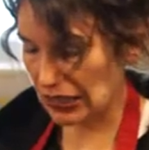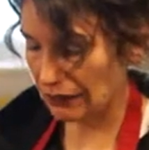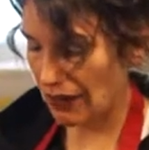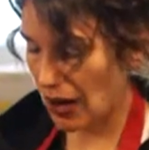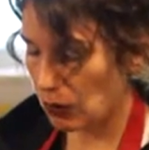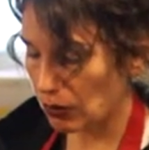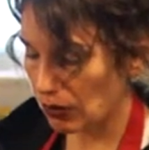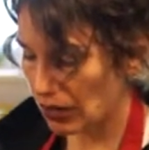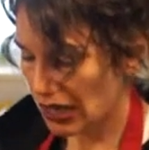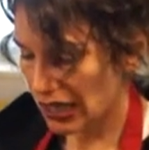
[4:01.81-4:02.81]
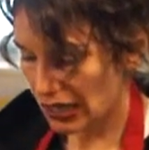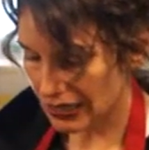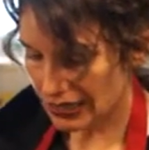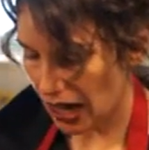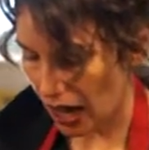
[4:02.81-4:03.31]
Like if I were in
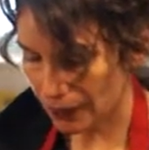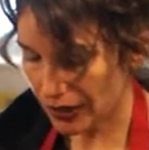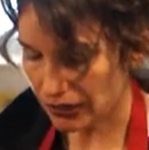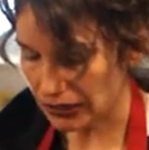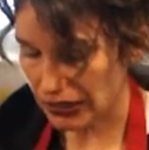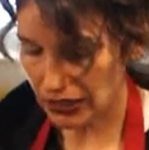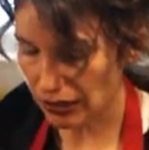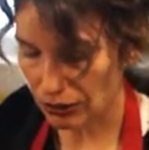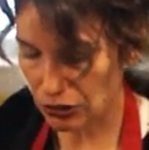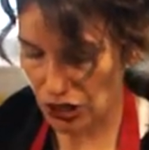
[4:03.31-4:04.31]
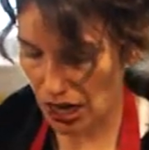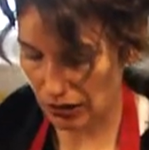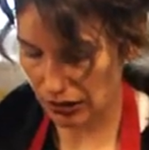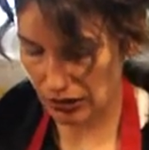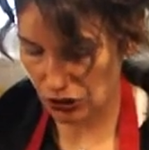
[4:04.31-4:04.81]
a Tom Colicchio
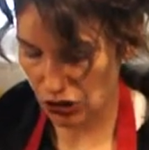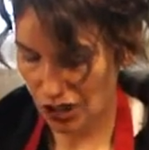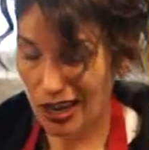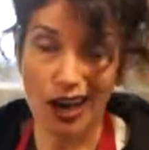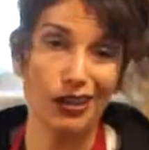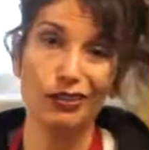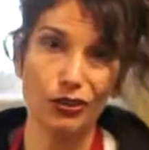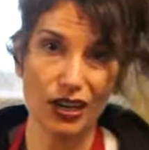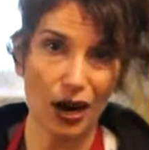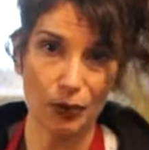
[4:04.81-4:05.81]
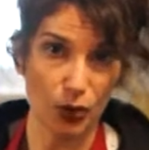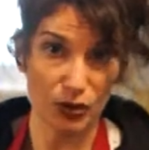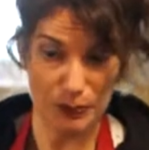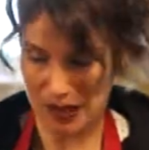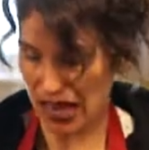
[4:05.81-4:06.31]
challenge, I don't know that I would
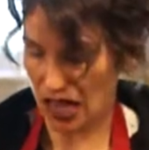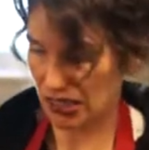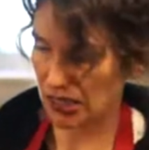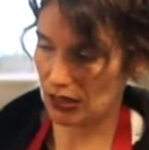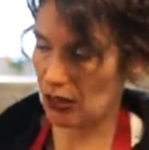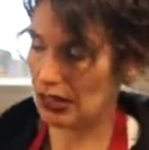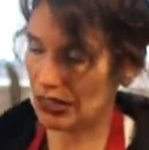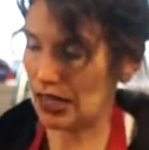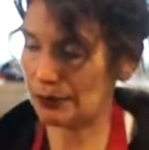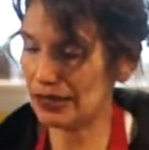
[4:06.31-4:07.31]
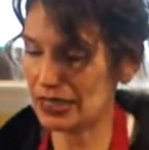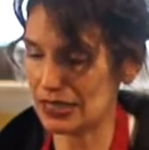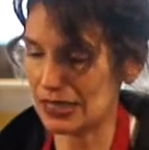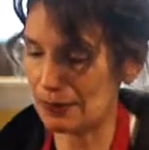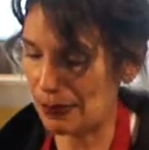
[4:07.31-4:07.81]
always pass, you know, like I might get
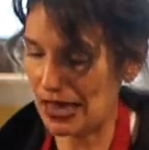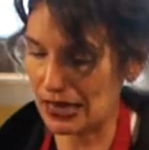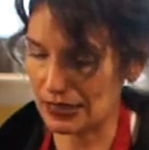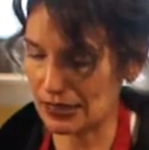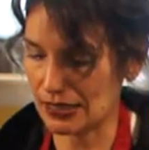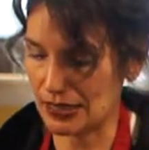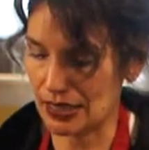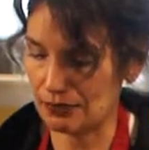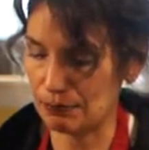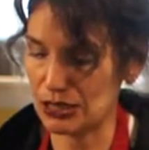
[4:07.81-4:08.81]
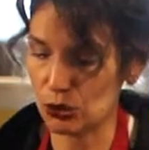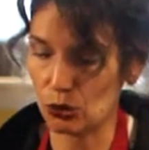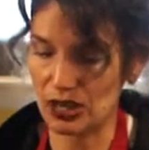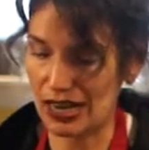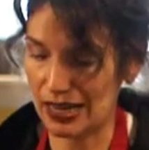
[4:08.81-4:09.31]
sent back and be
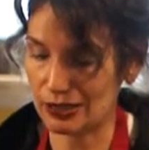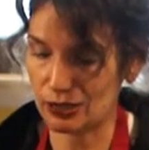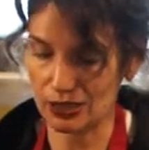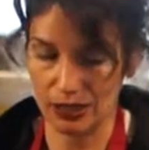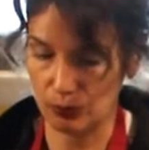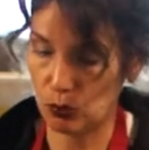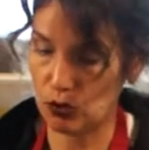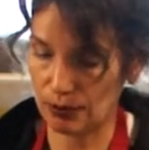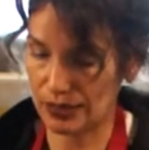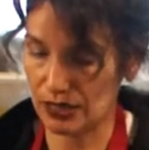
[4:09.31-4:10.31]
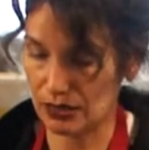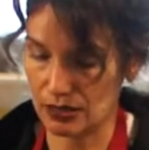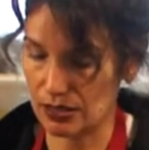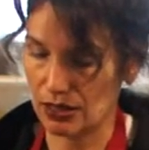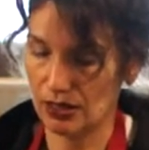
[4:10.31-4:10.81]
told I had to cut more
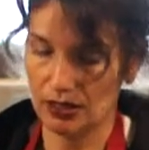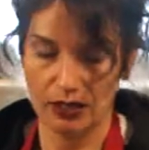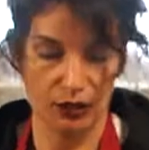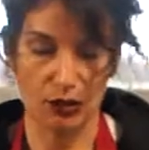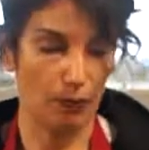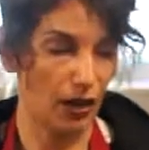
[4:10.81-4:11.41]
because, you know,